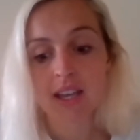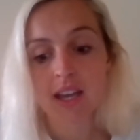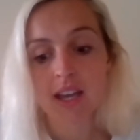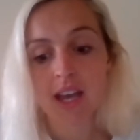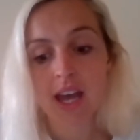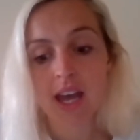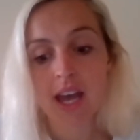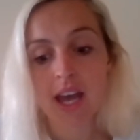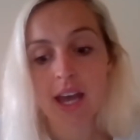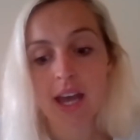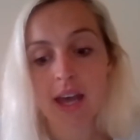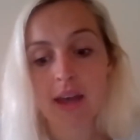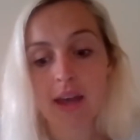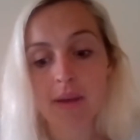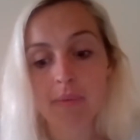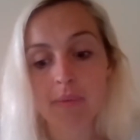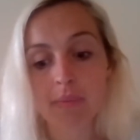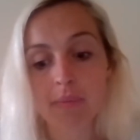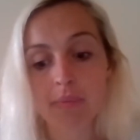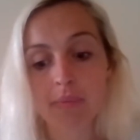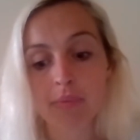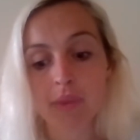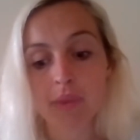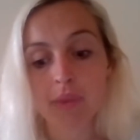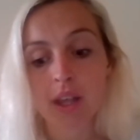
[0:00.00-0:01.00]

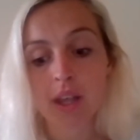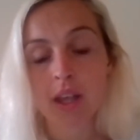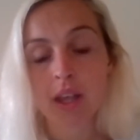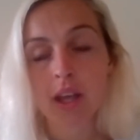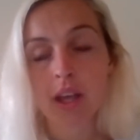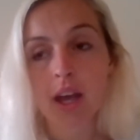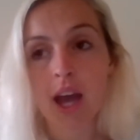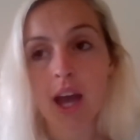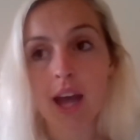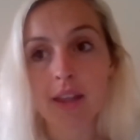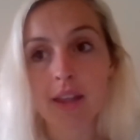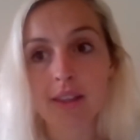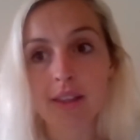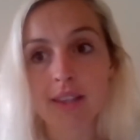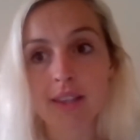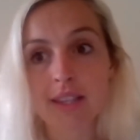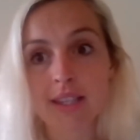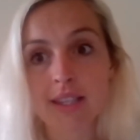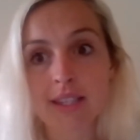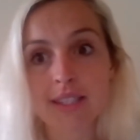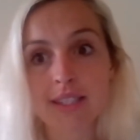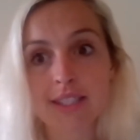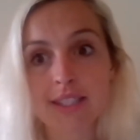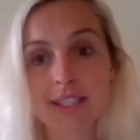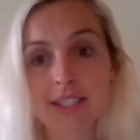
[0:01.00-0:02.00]

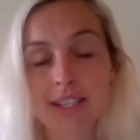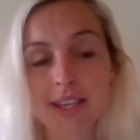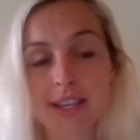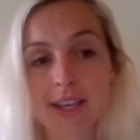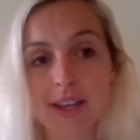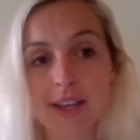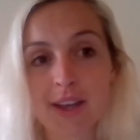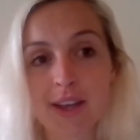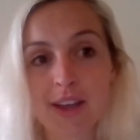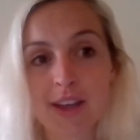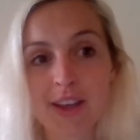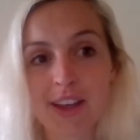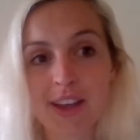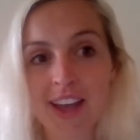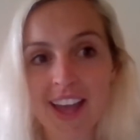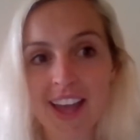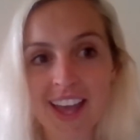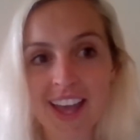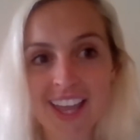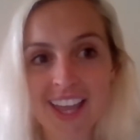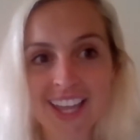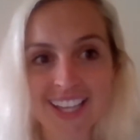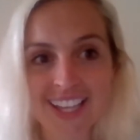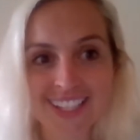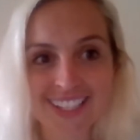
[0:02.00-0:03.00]
and
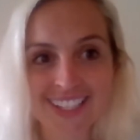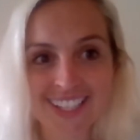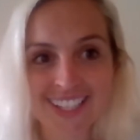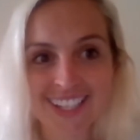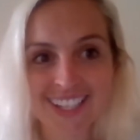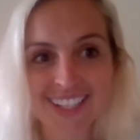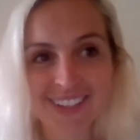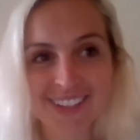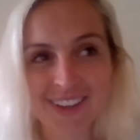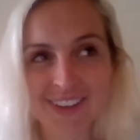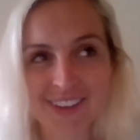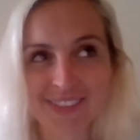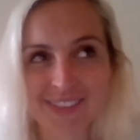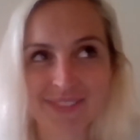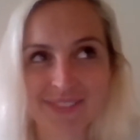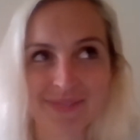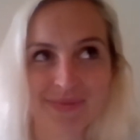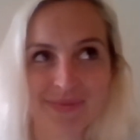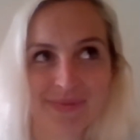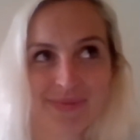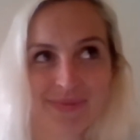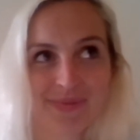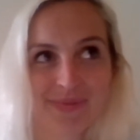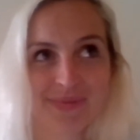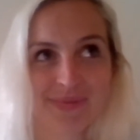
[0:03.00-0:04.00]

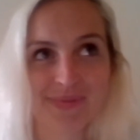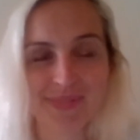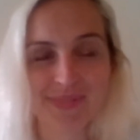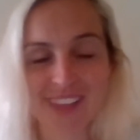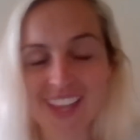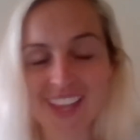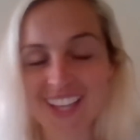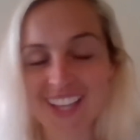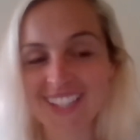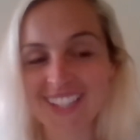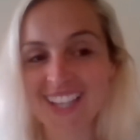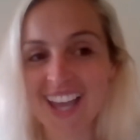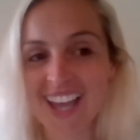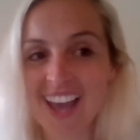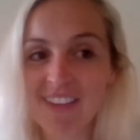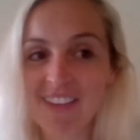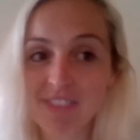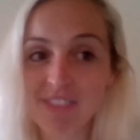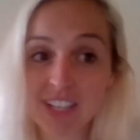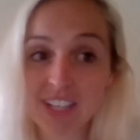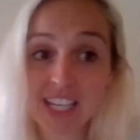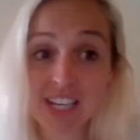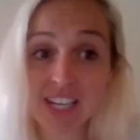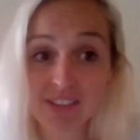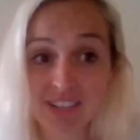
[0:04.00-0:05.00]
it's
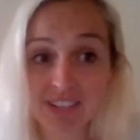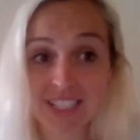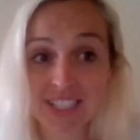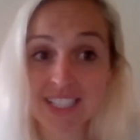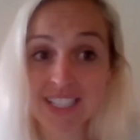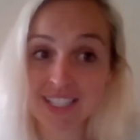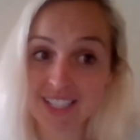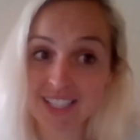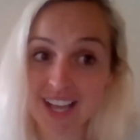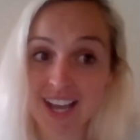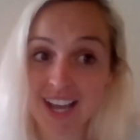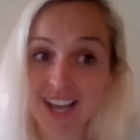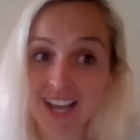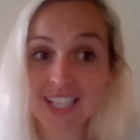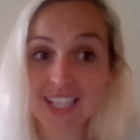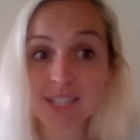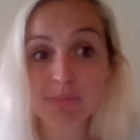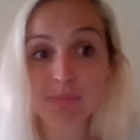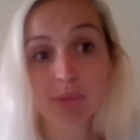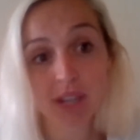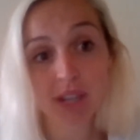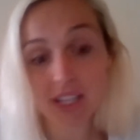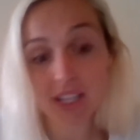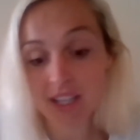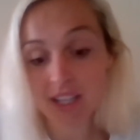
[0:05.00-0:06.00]
heavily criticised,
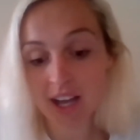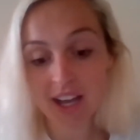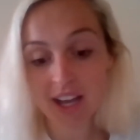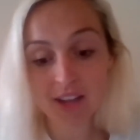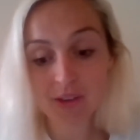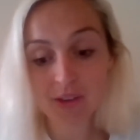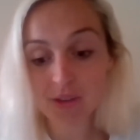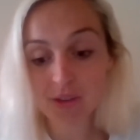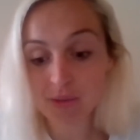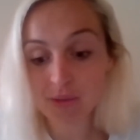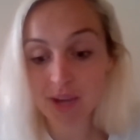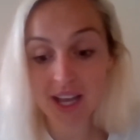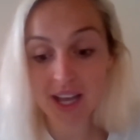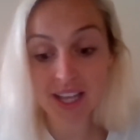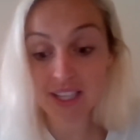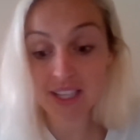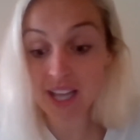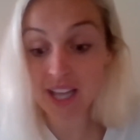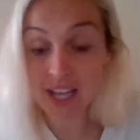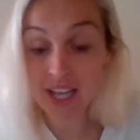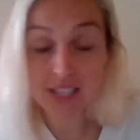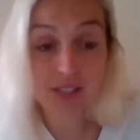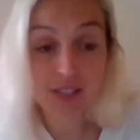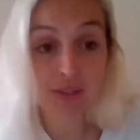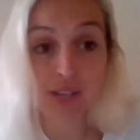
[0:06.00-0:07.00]
but
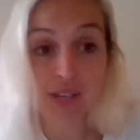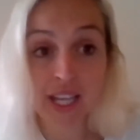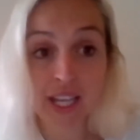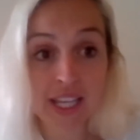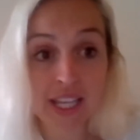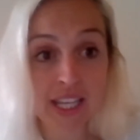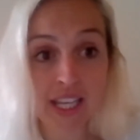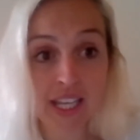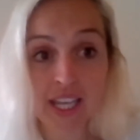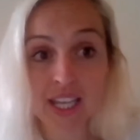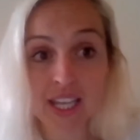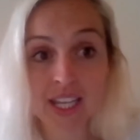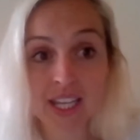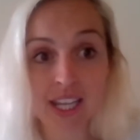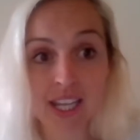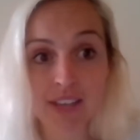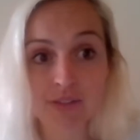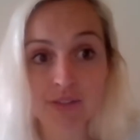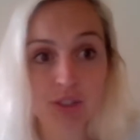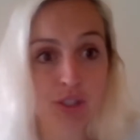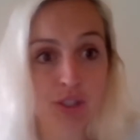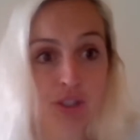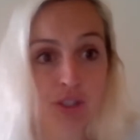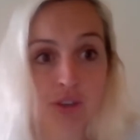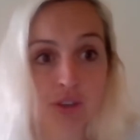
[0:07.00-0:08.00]
I do like it, and it gives
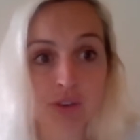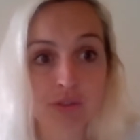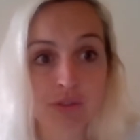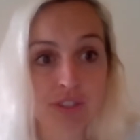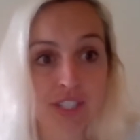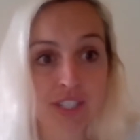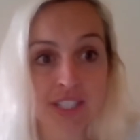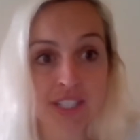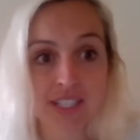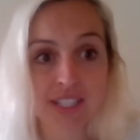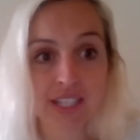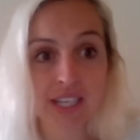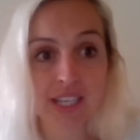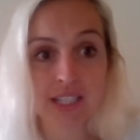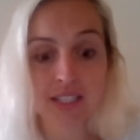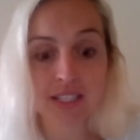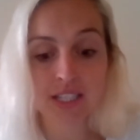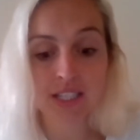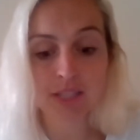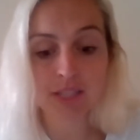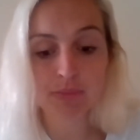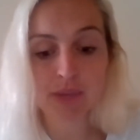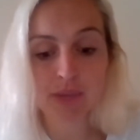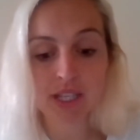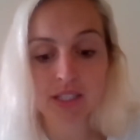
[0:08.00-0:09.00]
us a currency to
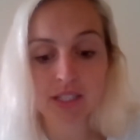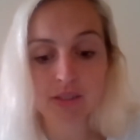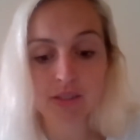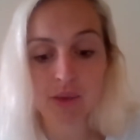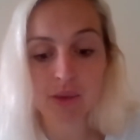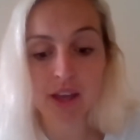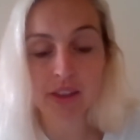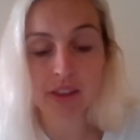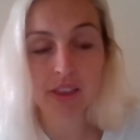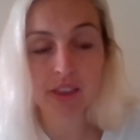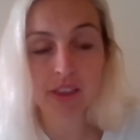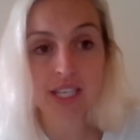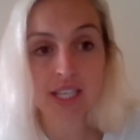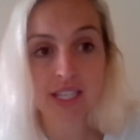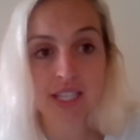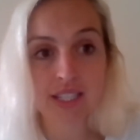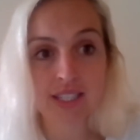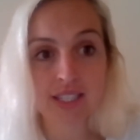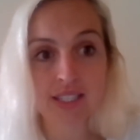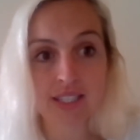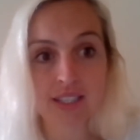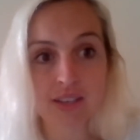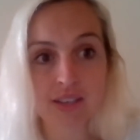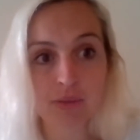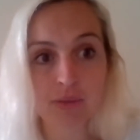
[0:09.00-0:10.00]
speak to
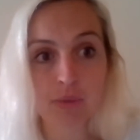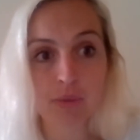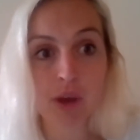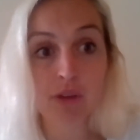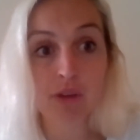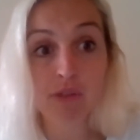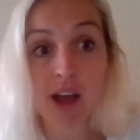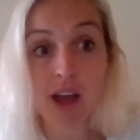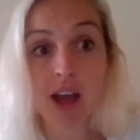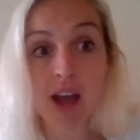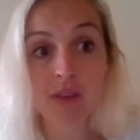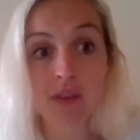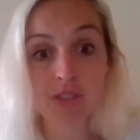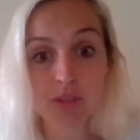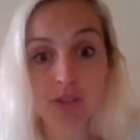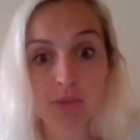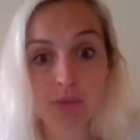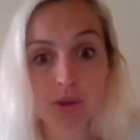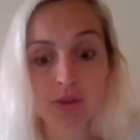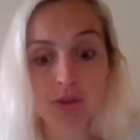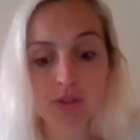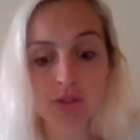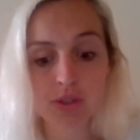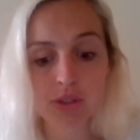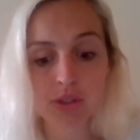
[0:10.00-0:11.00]
athletes around
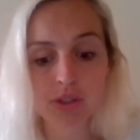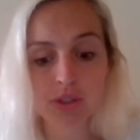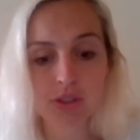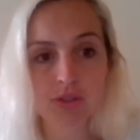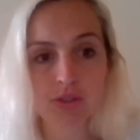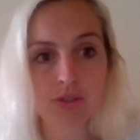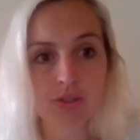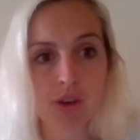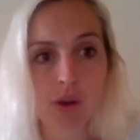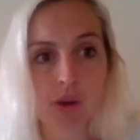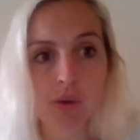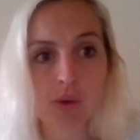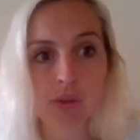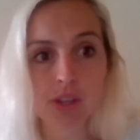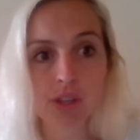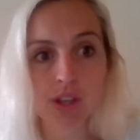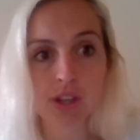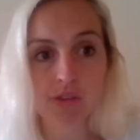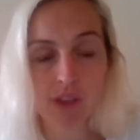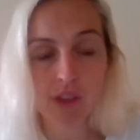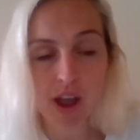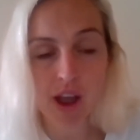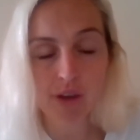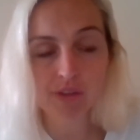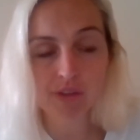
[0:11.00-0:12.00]
emotional control and
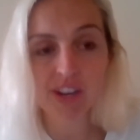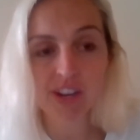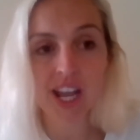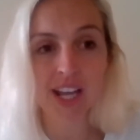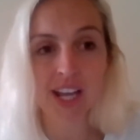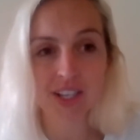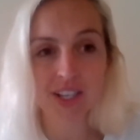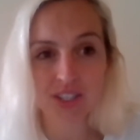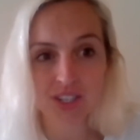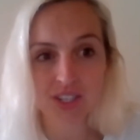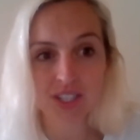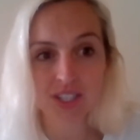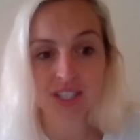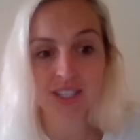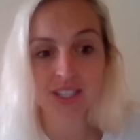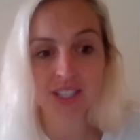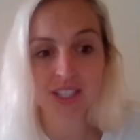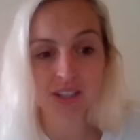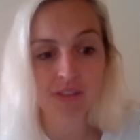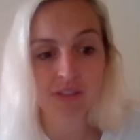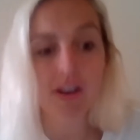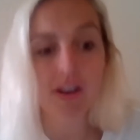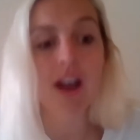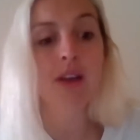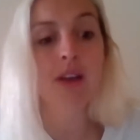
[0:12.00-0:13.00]
around reactions and
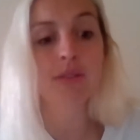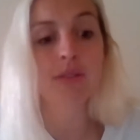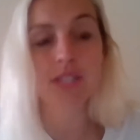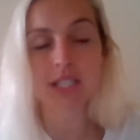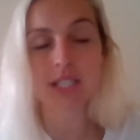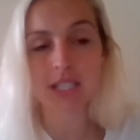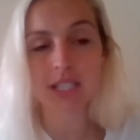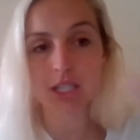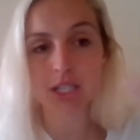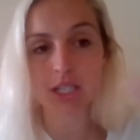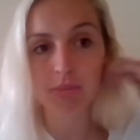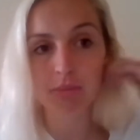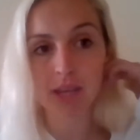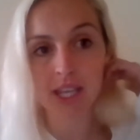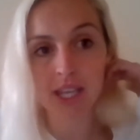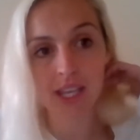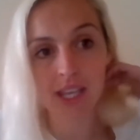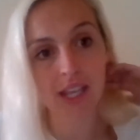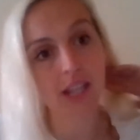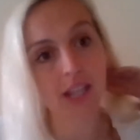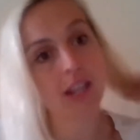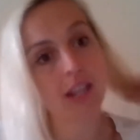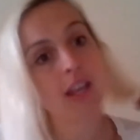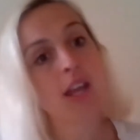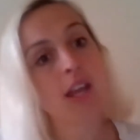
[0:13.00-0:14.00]
around decision making.